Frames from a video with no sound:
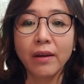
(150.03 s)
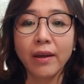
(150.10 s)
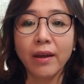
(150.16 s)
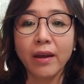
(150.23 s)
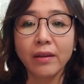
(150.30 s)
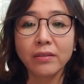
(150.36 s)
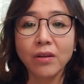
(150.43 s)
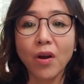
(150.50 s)

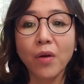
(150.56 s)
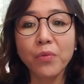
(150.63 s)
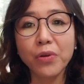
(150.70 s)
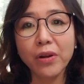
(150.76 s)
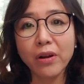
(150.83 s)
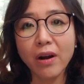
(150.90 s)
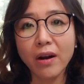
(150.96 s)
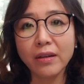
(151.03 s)
And
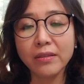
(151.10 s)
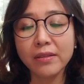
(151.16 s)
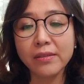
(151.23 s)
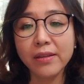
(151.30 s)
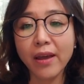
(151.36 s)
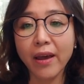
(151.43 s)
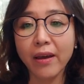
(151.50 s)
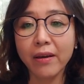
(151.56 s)
community
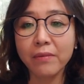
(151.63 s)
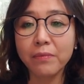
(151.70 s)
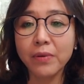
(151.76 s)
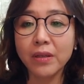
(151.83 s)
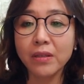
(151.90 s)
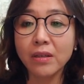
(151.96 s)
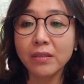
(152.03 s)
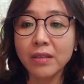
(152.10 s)
gardens have
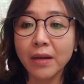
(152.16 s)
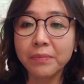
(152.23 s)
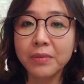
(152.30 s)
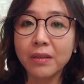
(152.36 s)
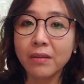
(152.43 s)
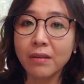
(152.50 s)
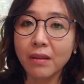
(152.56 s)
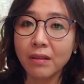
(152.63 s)
been
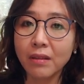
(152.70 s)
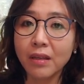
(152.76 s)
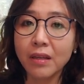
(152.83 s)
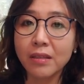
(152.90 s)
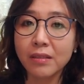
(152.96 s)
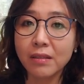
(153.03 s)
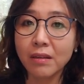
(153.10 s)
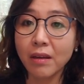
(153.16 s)
adopted in
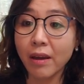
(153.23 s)
these